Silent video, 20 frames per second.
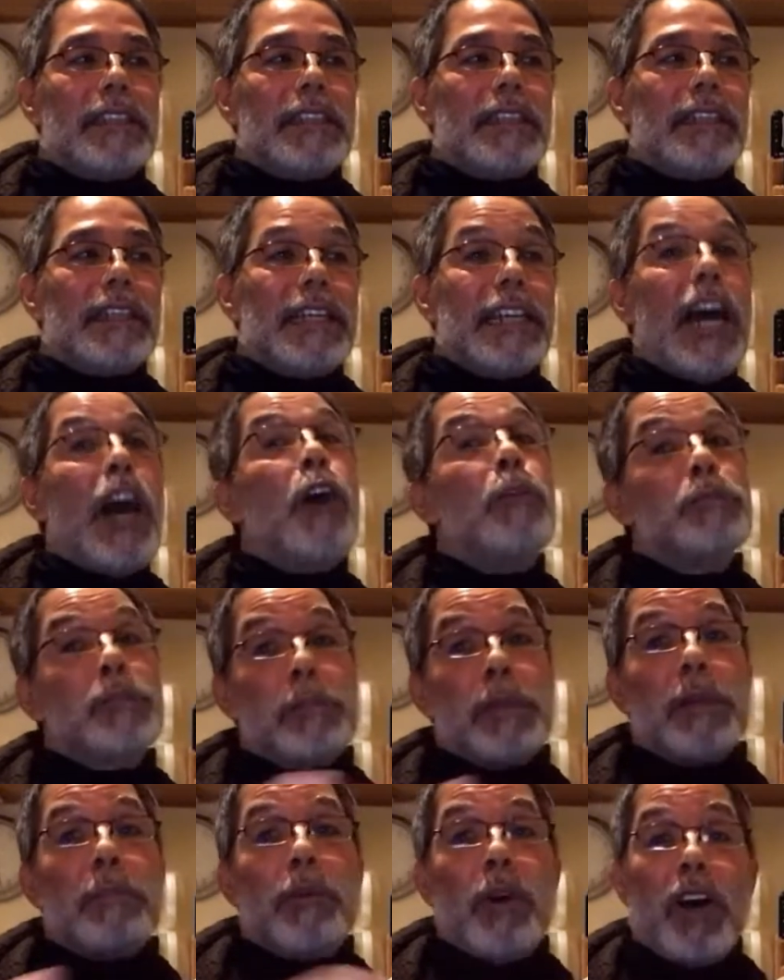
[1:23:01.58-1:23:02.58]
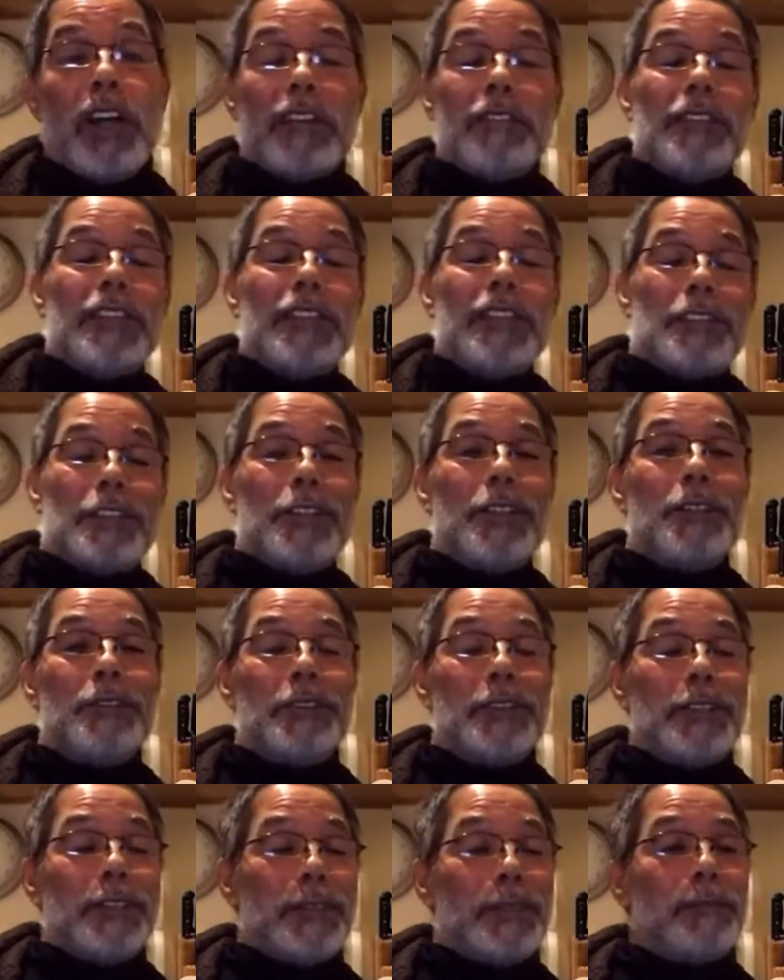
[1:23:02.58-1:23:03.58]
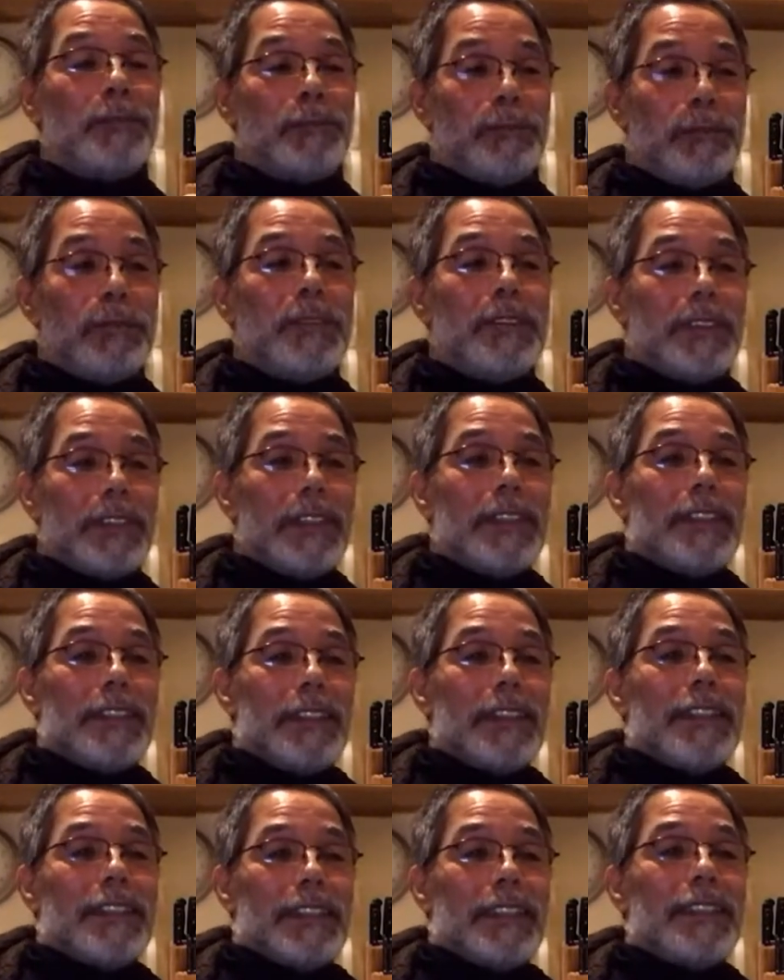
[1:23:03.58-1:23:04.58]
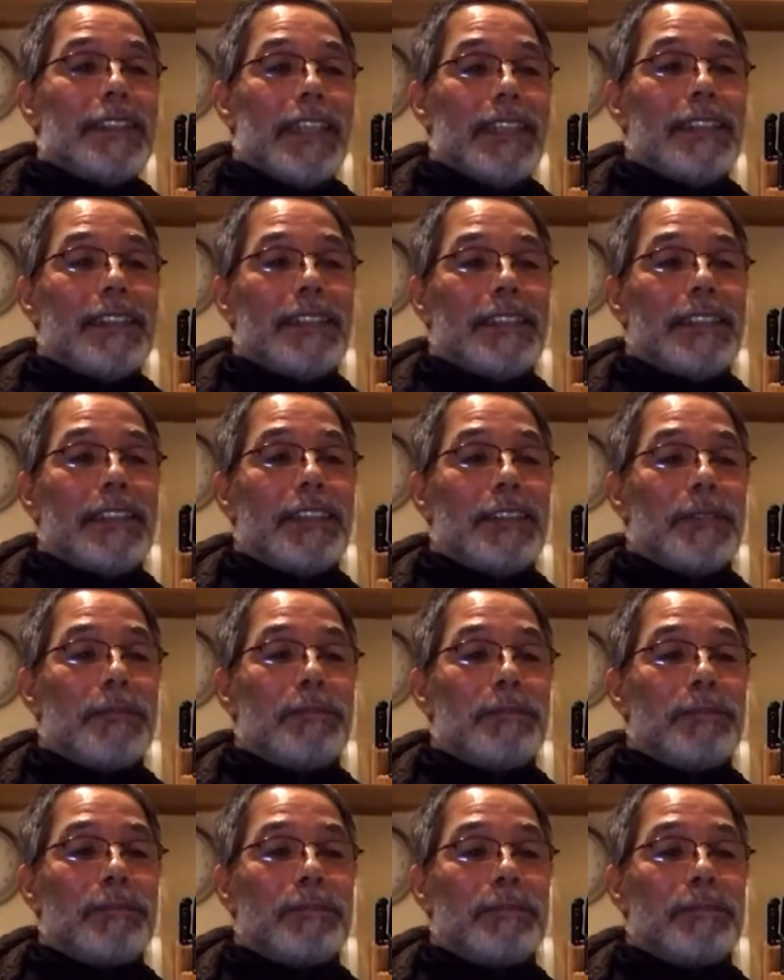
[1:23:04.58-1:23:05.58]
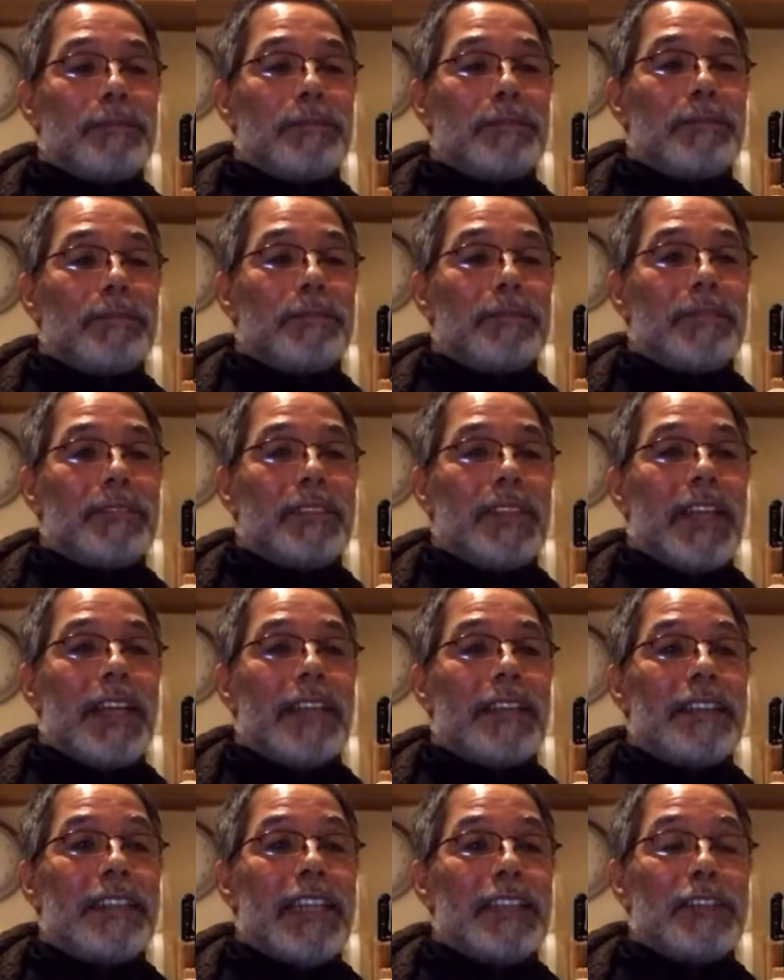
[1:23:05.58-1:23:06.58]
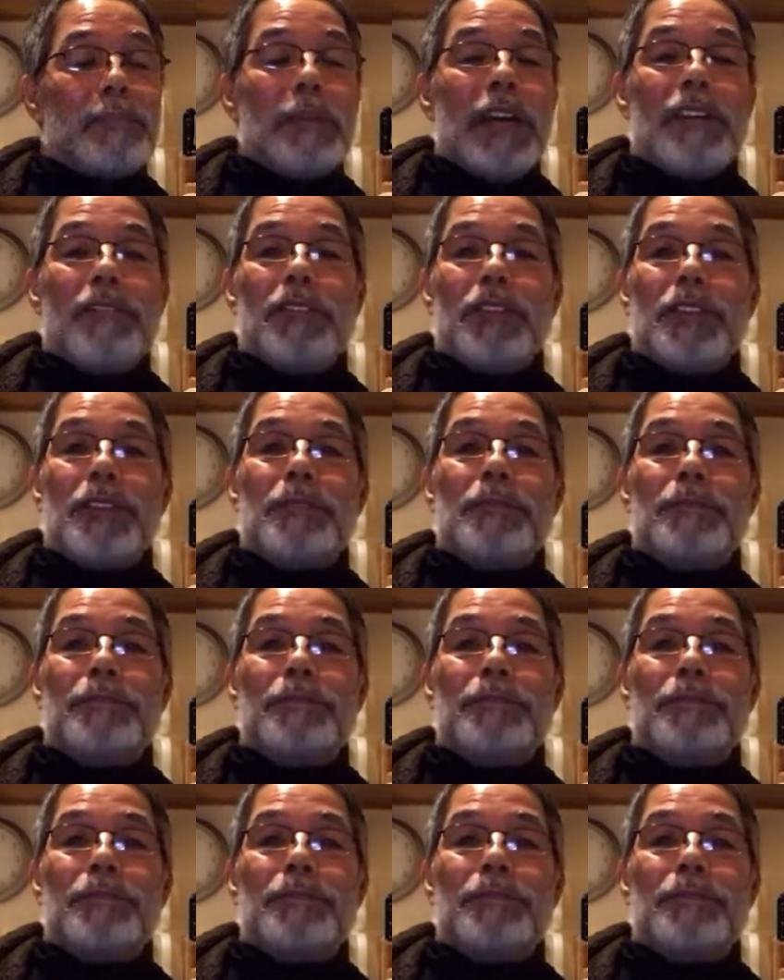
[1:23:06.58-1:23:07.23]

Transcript: and I hope to be a part of it. So that's that's my view.